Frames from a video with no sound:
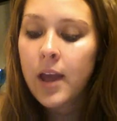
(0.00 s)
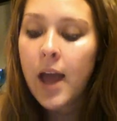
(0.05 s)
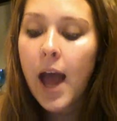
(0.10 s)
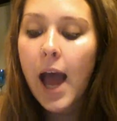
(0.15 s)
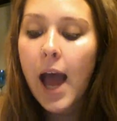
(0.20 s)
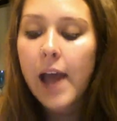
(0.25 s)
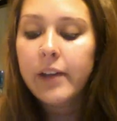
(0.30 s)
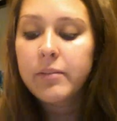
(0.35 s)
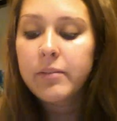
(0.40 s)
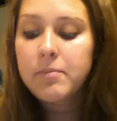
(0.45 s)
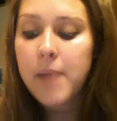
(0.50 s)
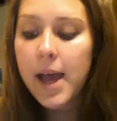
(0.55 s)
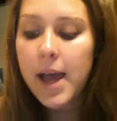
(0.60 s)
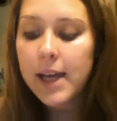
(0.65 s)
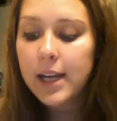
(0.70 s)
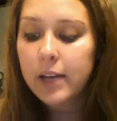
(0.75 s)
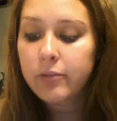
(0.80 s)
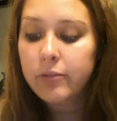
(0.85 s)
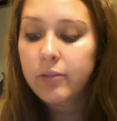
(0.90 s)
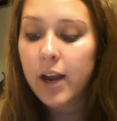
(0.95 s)
I have met
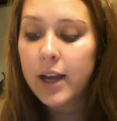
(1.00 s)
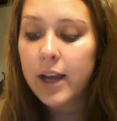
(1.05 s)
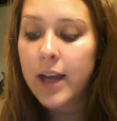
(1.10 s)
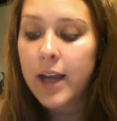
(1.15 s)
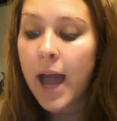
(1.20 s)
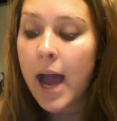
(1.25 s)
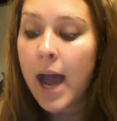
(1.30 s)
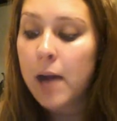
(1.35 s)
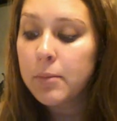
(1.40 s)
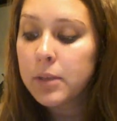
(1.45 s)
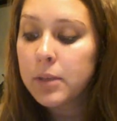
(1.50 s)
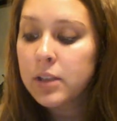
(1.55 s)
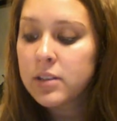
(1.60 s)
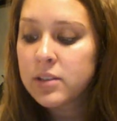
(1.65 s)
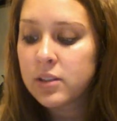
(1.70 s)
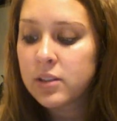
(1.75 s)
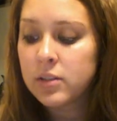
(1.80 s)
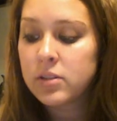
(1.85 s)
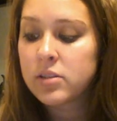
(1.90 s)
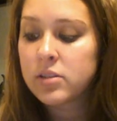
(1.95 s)
and read how many
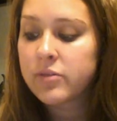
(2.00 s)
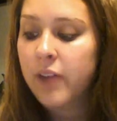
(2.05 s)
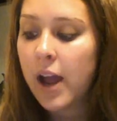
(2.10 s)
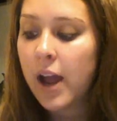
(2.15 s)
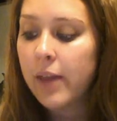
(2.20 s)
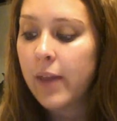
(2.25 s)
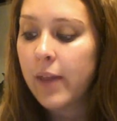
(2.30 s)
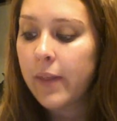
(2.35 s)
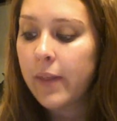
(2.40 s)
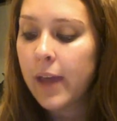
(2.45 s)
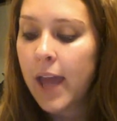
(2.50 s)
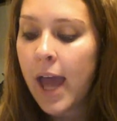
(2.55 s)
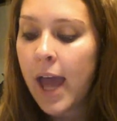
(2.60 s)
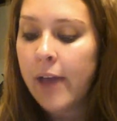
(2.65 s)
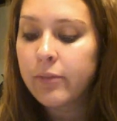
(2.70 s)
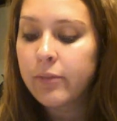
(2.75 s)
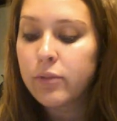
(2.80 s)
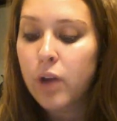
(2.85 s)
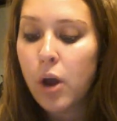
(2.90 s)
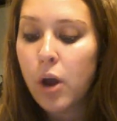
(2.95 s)
students find that they have
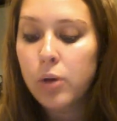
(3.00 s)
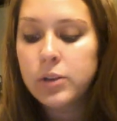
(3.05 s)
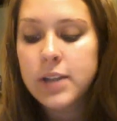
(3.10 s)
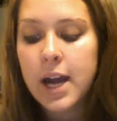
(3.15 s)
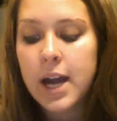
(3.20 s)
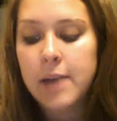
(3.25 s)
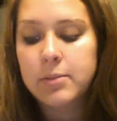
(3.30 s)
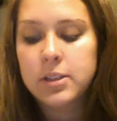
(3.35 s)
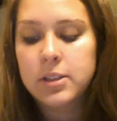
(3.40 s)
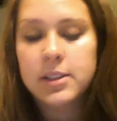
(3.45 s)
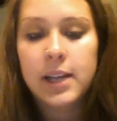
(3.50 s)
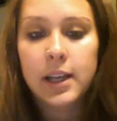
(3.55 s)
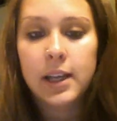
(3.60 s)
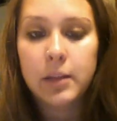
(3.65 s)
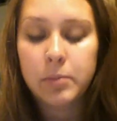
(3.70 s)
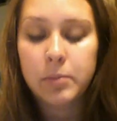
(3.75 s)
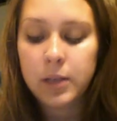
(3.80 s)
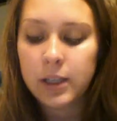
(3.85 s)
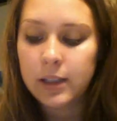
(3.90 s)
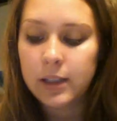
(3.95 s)
no time to take a
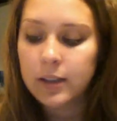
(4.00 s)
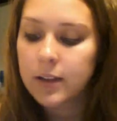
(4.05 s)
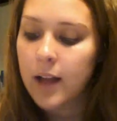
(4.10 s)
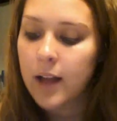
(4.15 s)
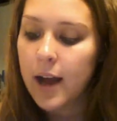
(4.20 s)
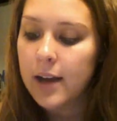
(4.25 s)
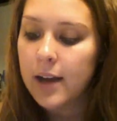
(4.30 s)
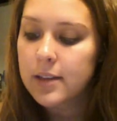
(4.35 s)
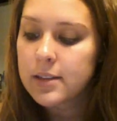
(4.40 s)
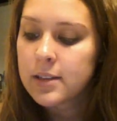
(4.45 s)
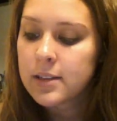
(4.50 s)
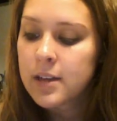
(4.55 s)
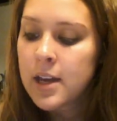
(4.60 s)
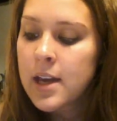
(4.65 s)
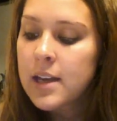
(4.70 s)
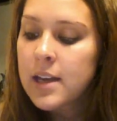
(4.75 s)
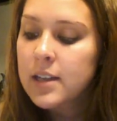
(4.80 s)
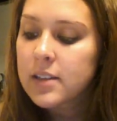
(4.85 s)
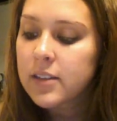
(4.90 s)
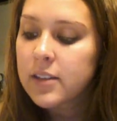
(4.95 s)
PE class
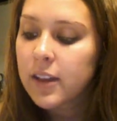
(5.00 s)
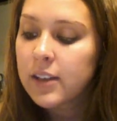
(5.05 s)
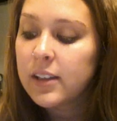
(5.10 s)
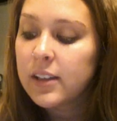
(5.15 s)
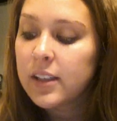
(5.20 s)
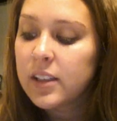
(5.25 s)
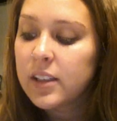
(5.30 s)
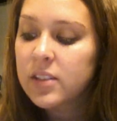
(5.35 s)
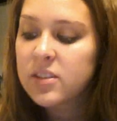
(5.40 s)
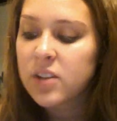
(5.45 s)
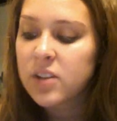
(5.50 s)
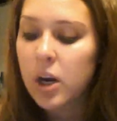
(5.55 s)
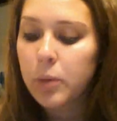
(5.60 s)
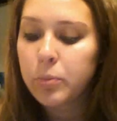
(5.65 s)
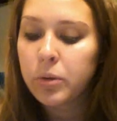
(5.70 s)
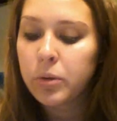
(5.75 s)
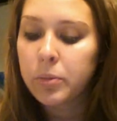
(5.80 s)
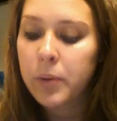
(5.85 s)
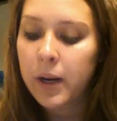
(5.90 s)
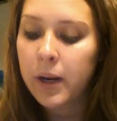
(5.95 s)
because they need to start
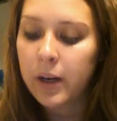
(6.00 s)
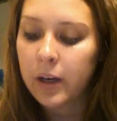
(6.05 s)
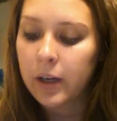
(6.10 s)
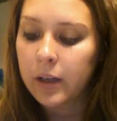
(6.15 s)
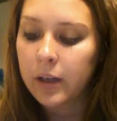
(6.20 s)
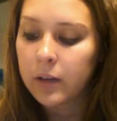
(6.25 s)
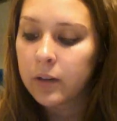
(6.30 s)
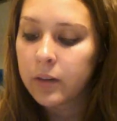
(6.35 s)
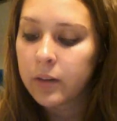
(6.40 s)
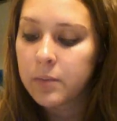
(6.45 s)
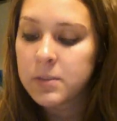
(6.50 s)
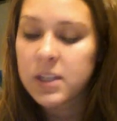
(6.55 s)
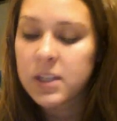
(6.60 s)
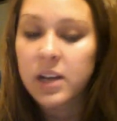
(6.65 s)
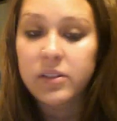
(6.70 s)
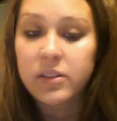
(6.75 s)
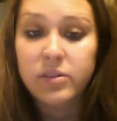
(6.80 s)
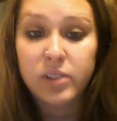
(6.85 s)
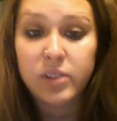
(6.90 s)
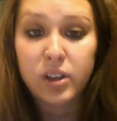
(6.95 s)
preparing
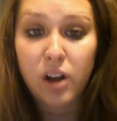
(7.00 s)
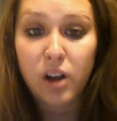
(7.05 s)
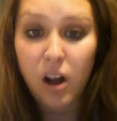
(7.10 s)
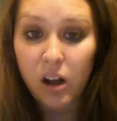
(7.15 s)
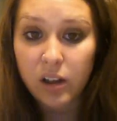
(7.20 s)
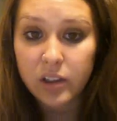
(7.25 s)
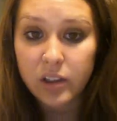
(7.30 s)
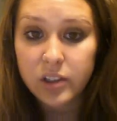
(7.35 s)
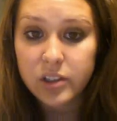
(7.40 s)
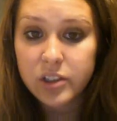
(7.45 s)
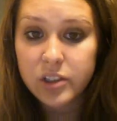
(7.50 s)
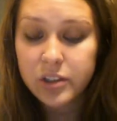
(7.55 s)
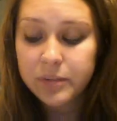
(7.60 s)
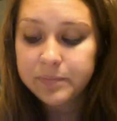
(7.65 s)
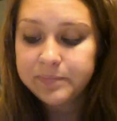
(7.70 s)
themselves for college.